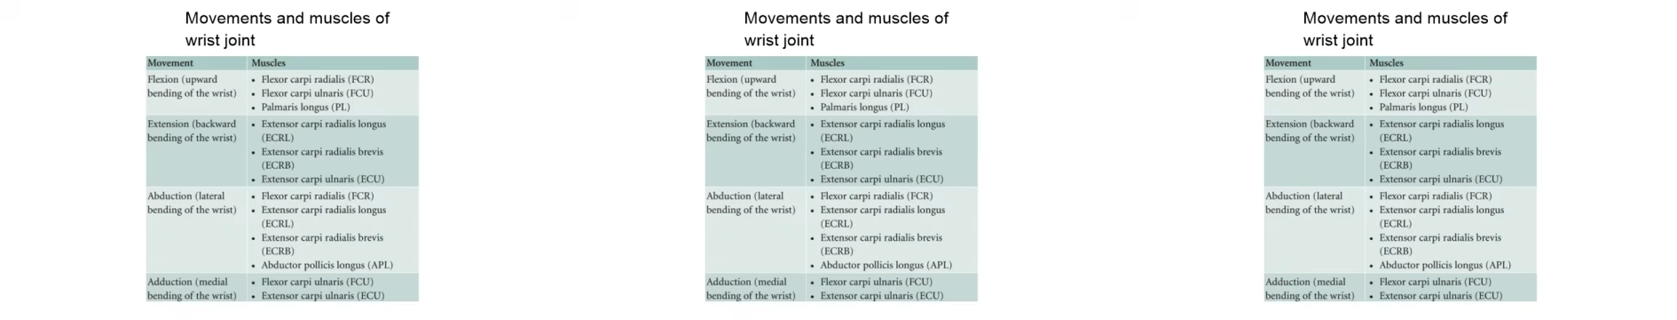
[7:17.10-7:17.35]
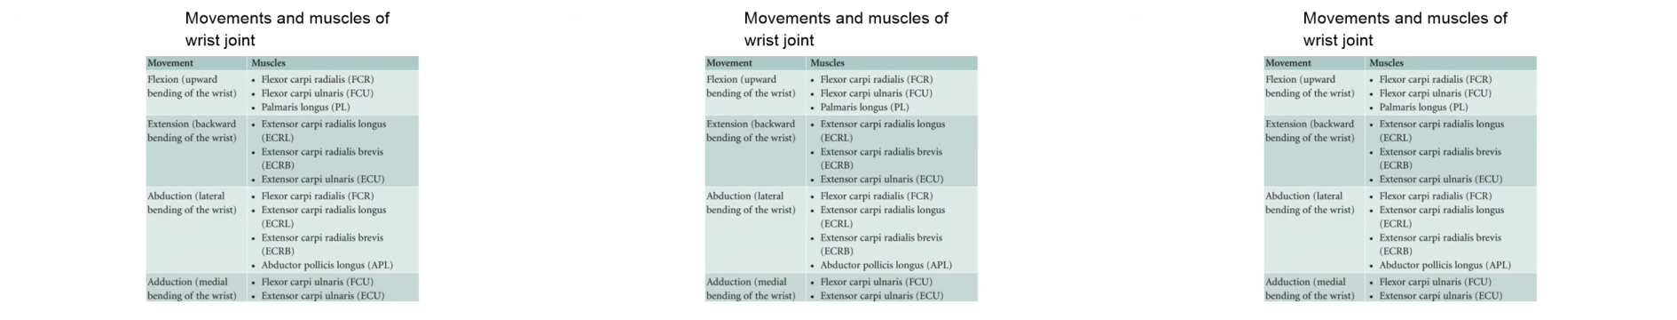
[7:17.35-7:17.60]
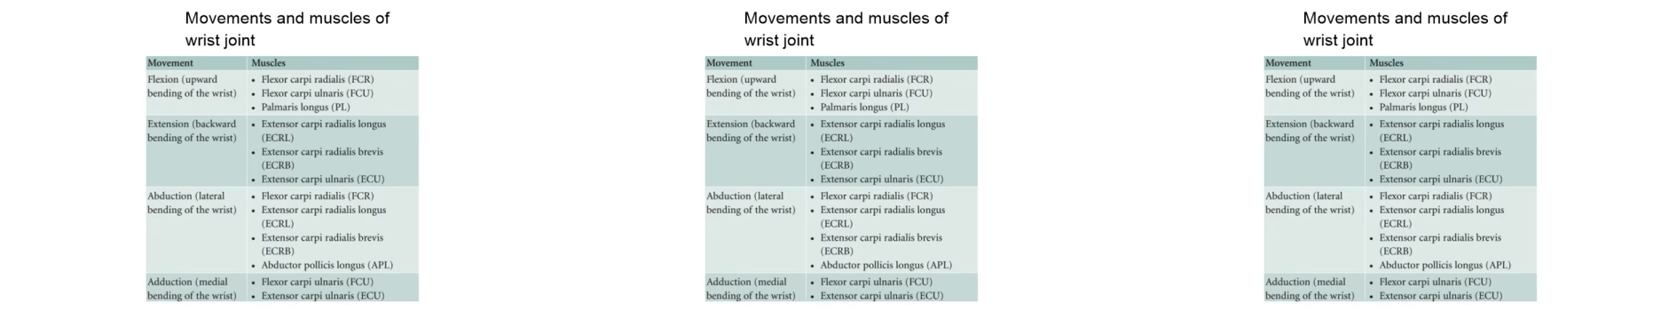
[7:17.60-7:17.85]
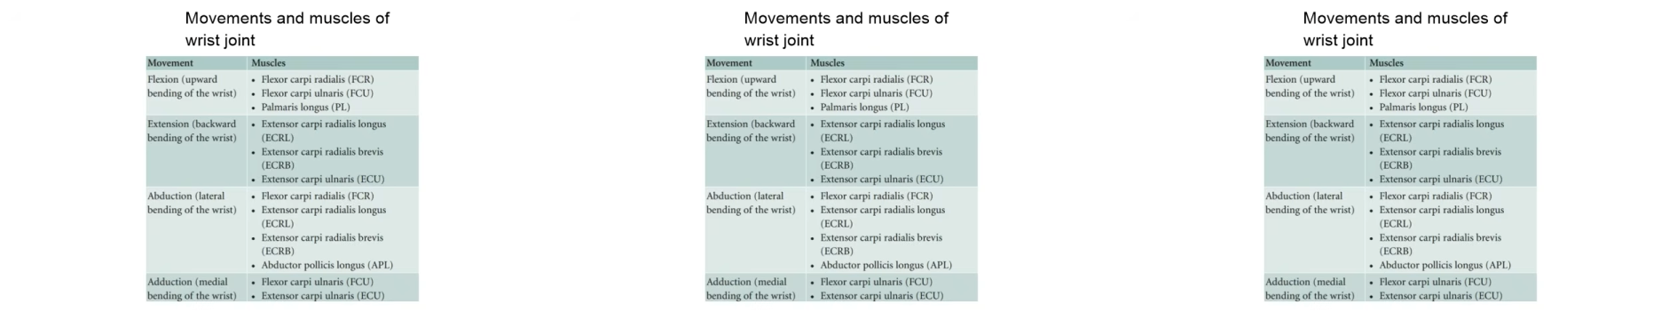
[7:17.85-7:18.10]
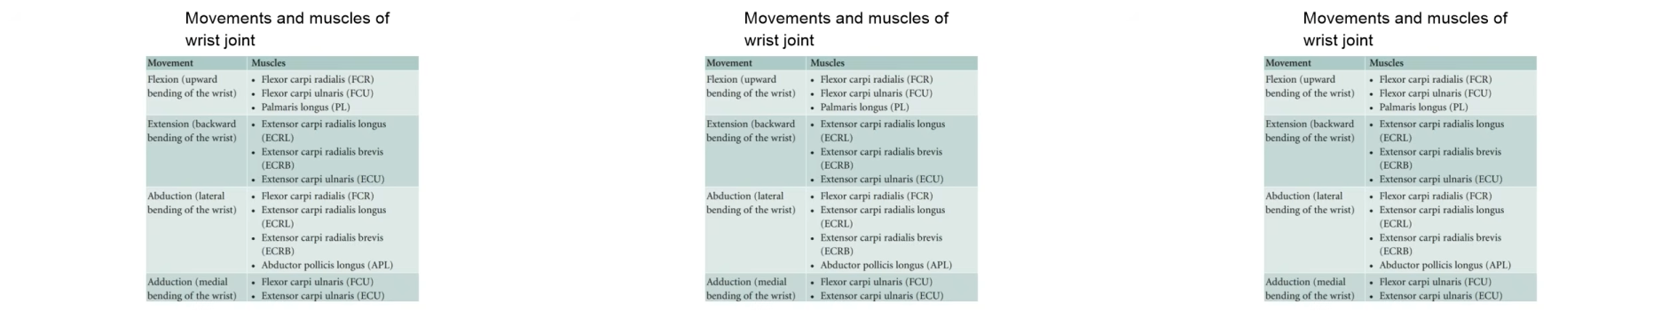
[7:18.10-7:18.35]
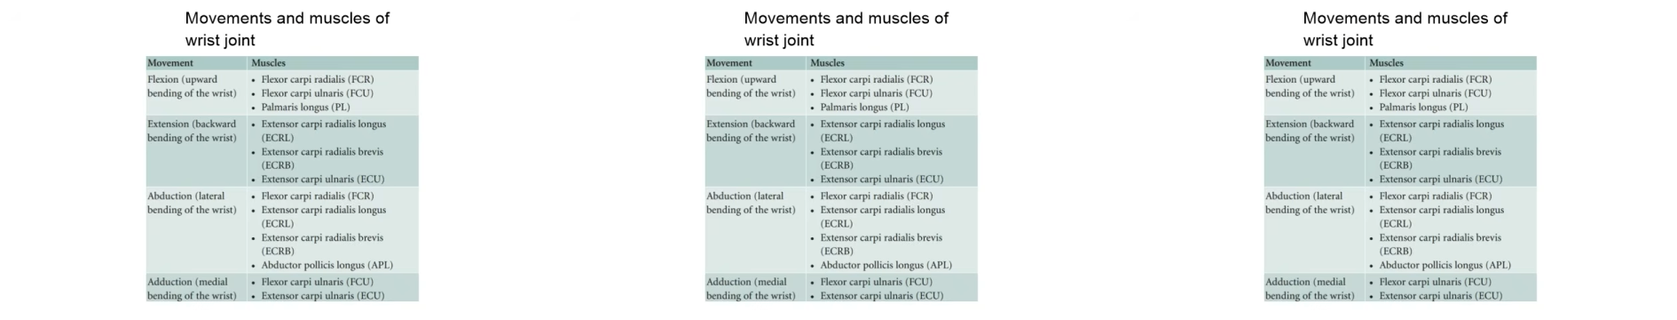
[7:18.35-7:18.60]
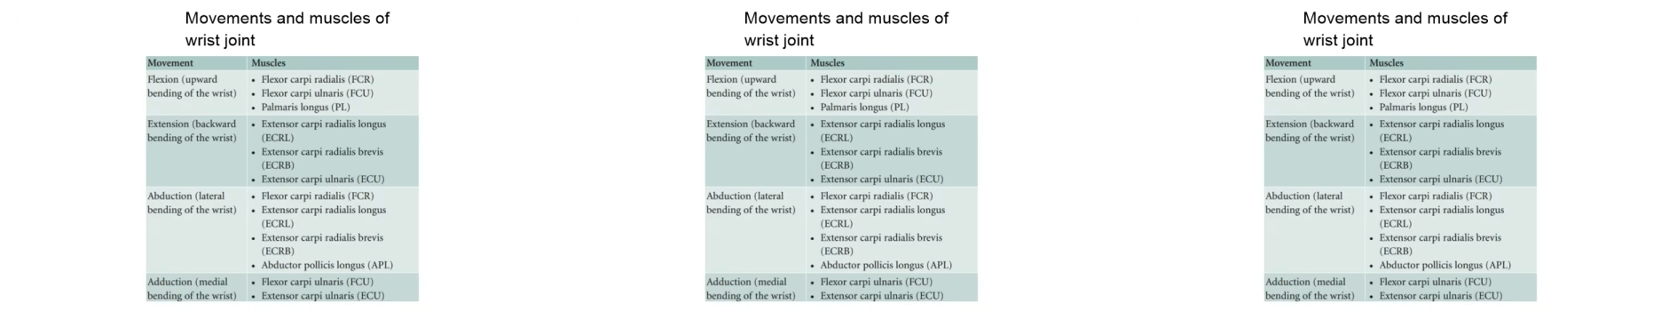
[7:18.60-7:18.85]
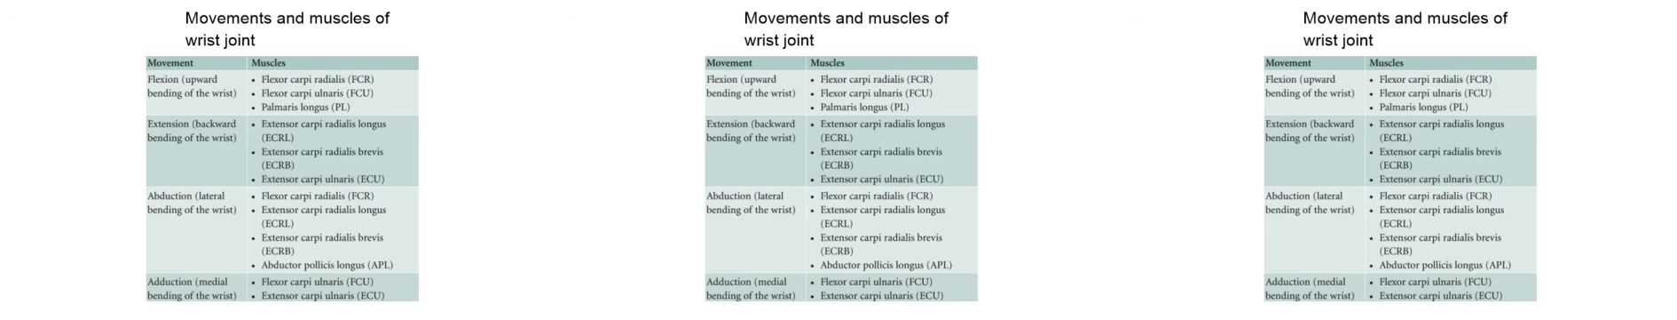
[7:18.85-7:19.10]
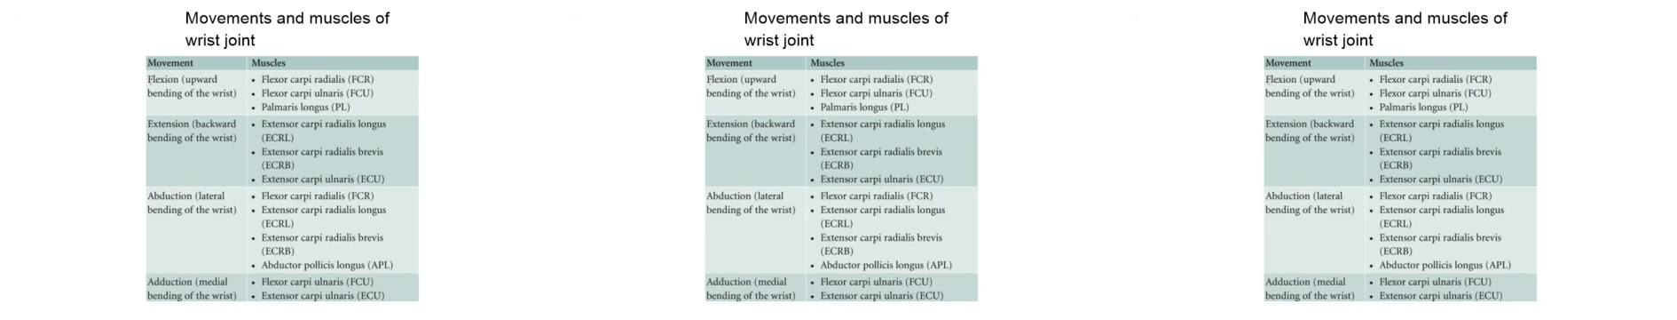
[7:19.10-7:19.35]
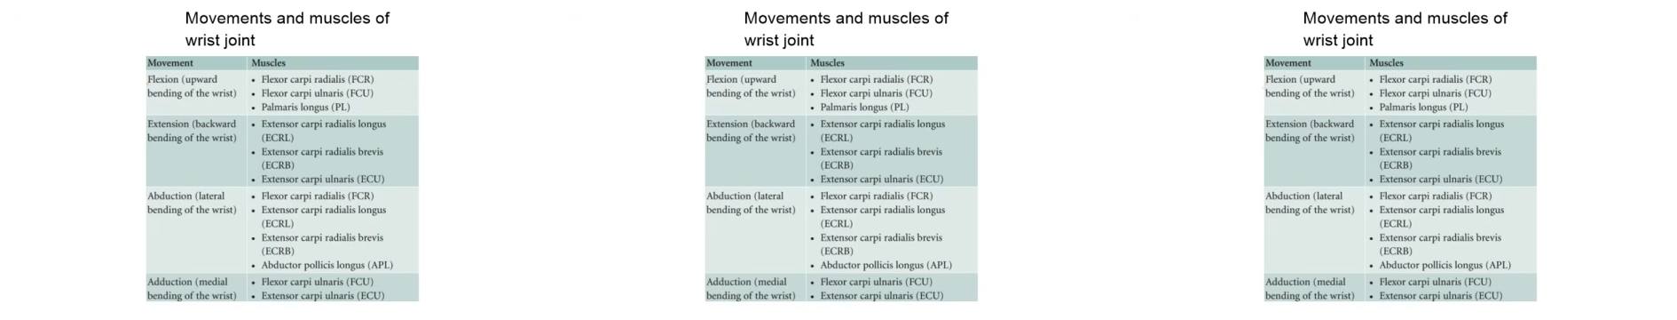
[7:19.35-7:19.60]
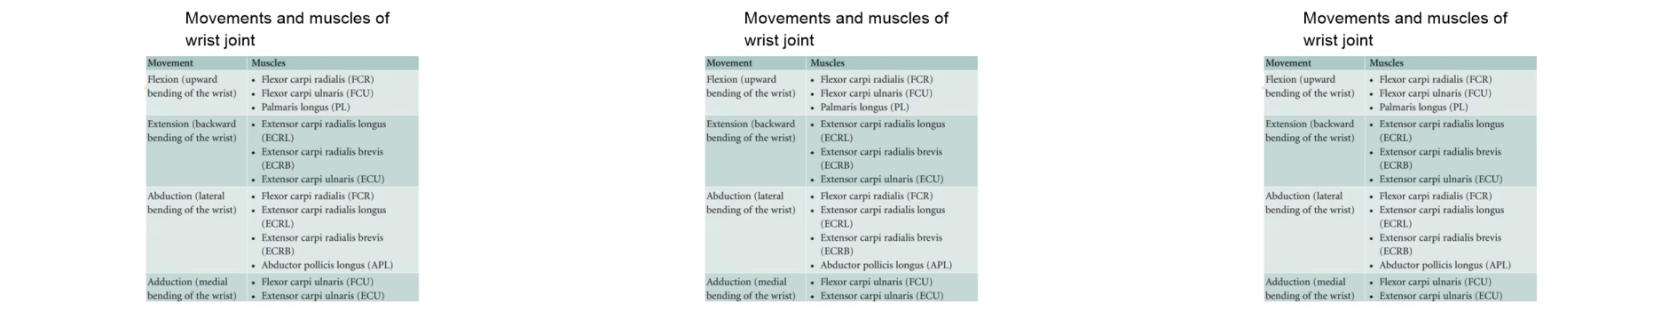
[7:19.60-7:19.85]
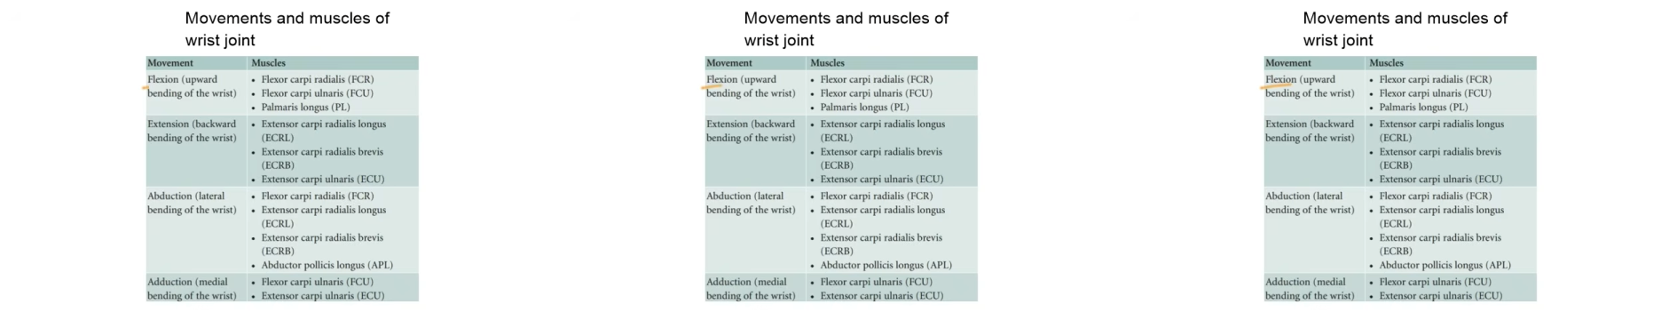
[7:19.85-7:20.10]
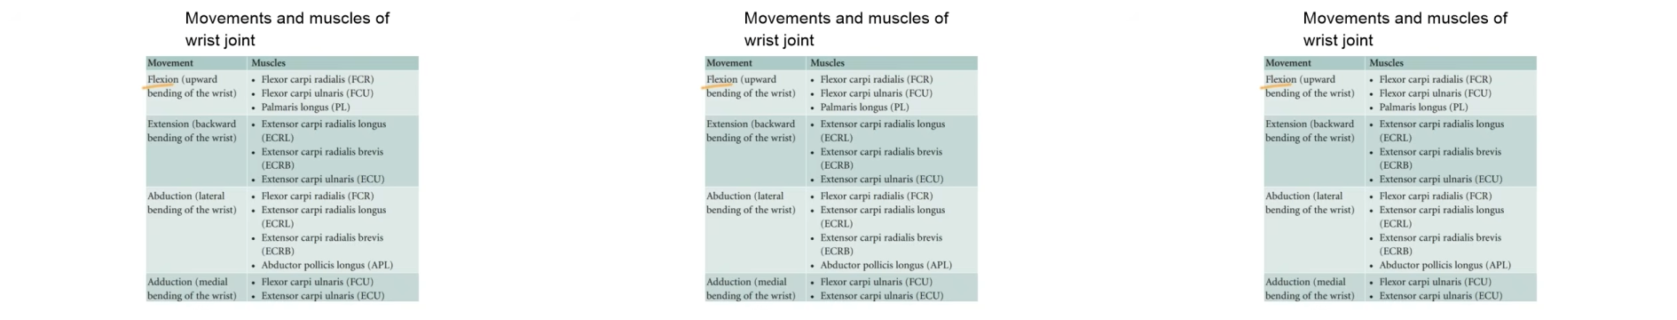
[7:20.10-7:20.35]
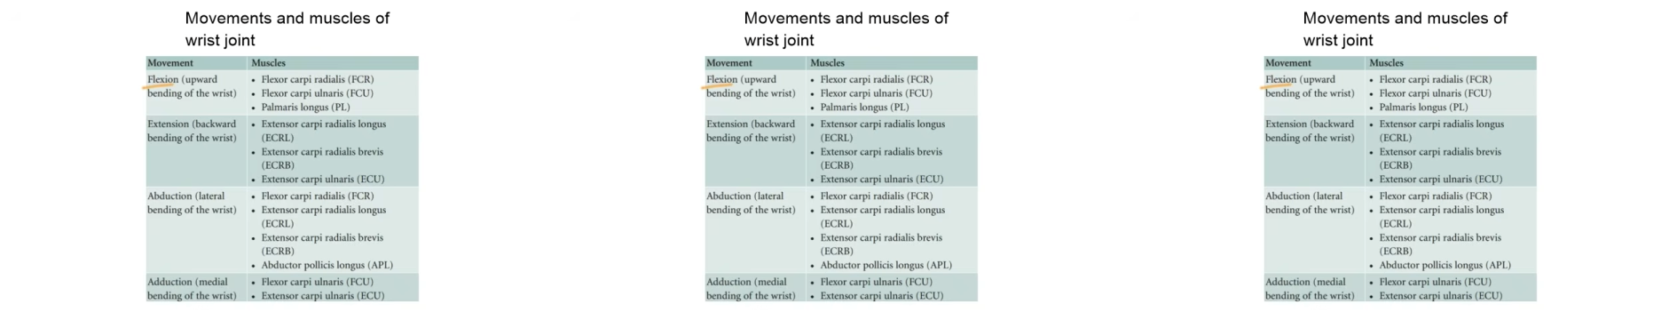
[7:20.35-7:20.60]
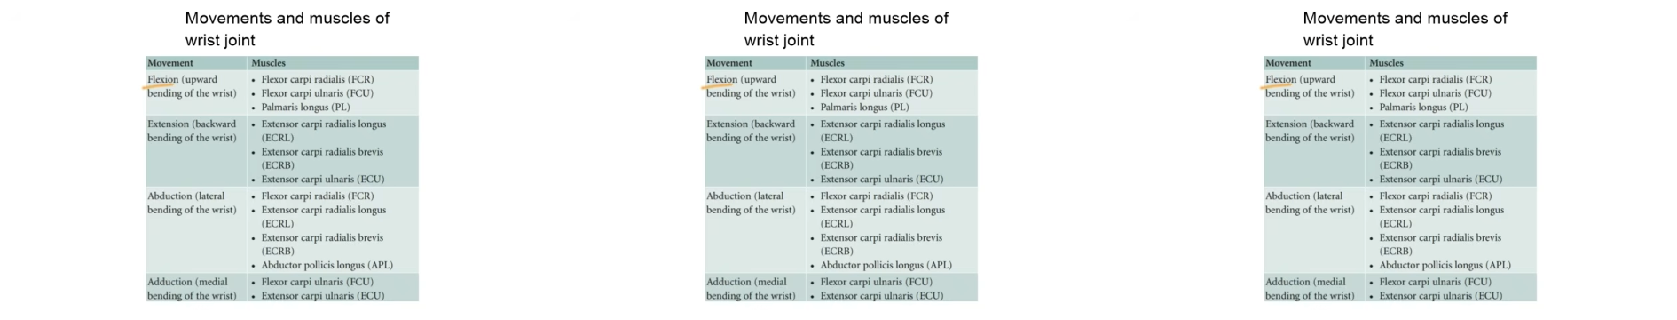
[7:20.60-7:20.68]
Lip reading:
(no speaker visible)